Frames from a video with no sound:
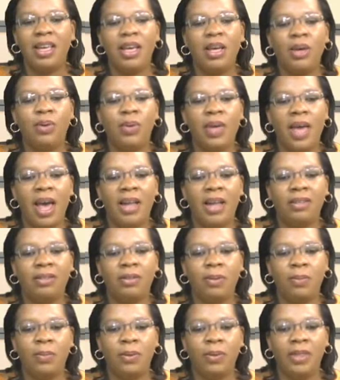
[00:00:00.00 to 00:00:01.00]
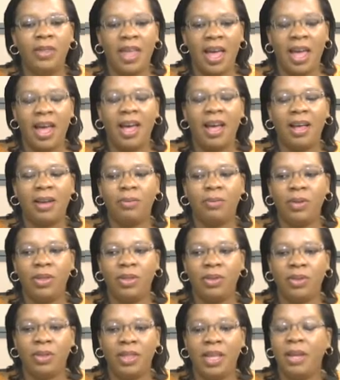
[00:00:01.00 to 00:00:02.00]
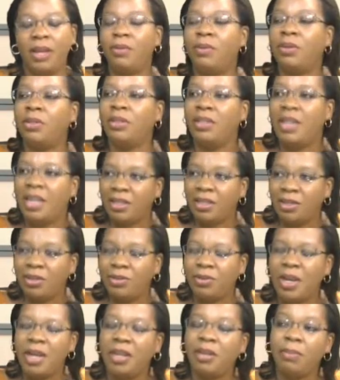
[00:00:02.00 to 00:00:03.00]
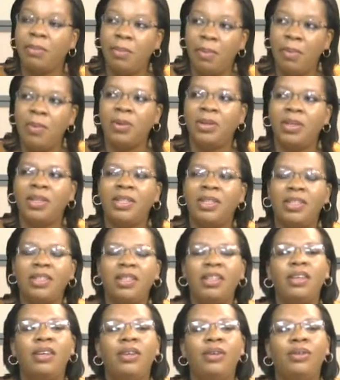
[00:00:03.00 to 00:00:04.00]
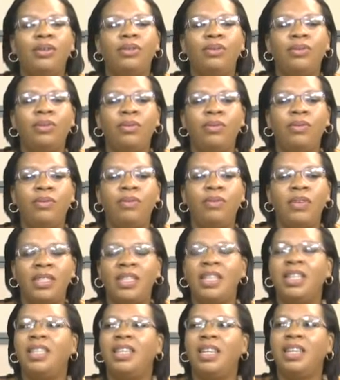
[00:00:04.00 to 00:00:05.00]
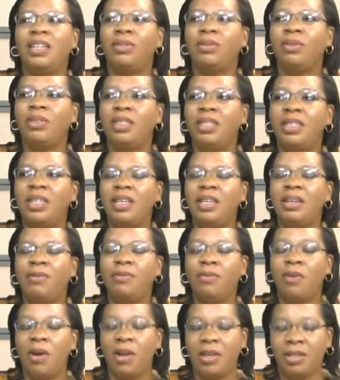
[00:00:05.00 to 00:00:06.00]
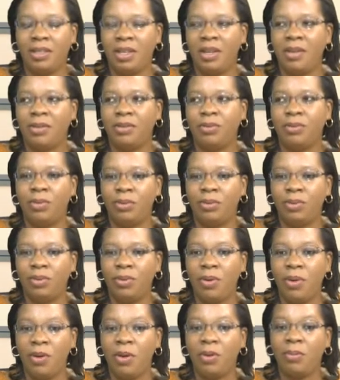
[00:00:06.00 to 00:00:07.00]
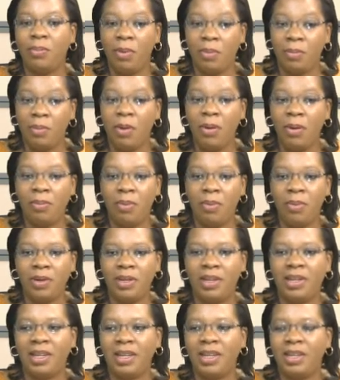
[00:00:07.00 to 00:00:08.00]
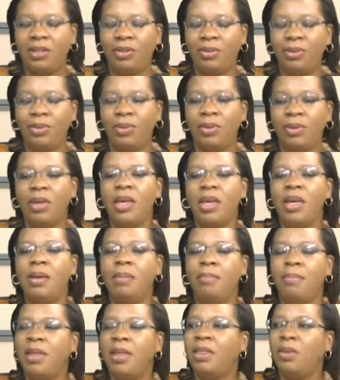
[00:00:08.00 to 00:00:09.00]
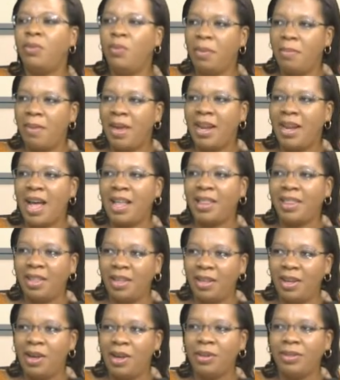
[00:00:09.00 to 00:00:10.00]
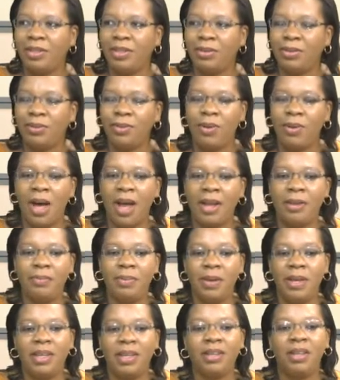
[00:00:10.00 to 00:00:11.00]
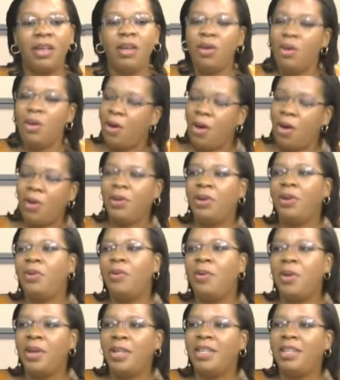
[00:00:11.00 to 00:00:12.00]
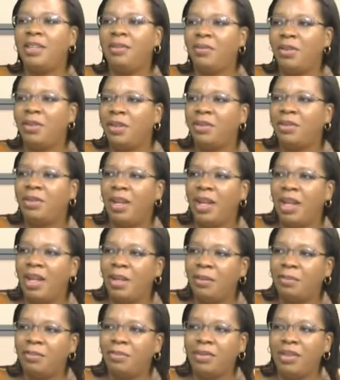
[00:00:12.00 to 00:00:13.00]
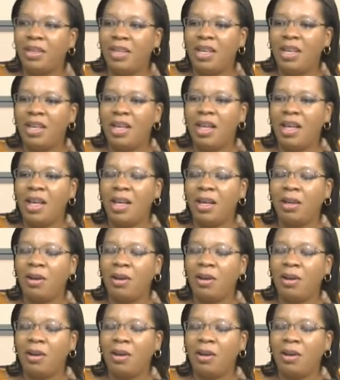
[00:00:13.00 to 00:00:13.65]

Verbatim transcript: we had someone there, and we thought that it was necessary and important to visit and to see for ourselves what was going on, but more importantly, to meet the women and the girls who had been undergoing different um, uh,